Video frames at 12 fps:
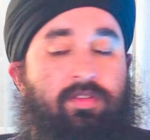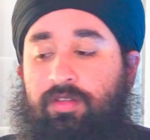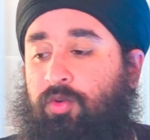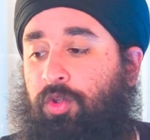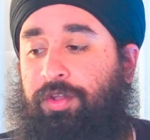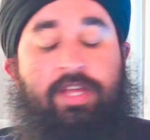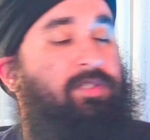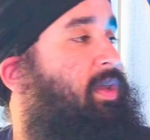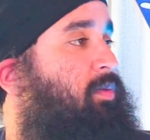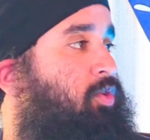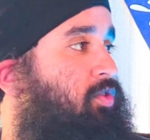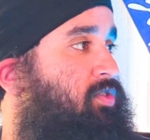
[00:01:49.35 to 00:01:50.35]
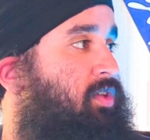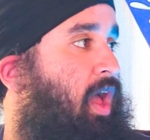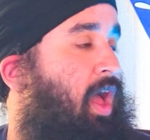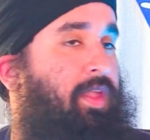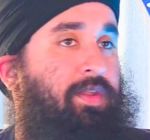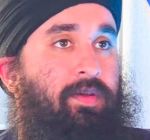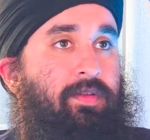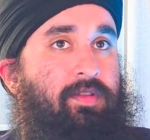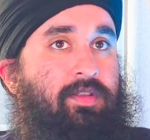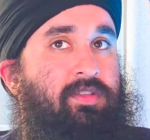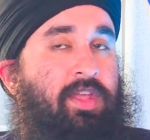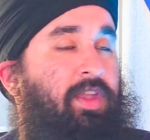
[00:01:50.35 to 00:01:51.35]
Golden Knights make moves, and
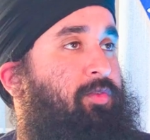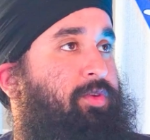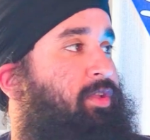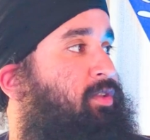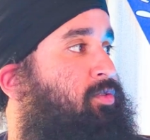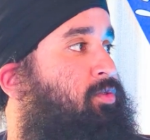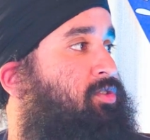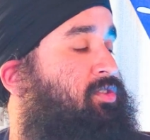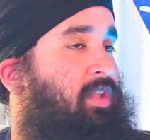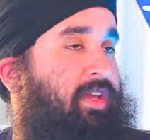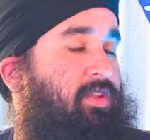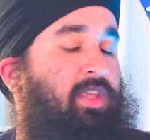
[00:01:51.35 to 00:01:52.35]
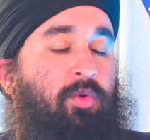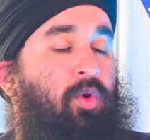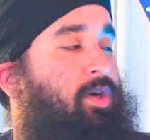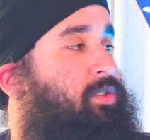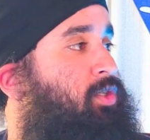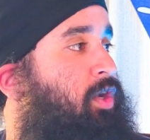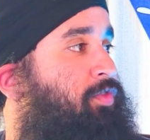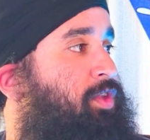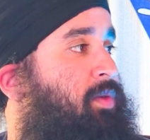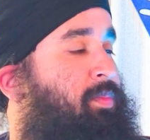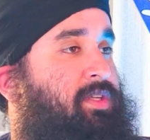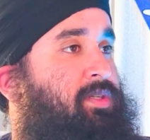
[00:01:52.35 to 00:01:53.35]
they didn't really lose. Like Nick Waugh is good for
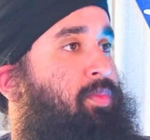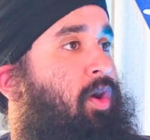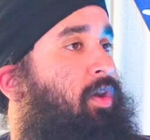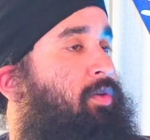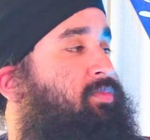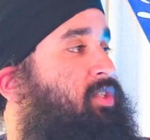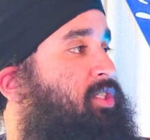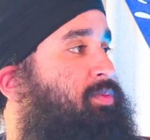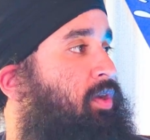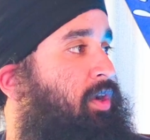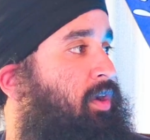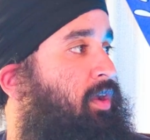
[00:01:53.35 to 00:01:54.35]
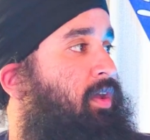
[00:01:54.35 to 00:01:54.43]
them, but he's a bottom 6 player.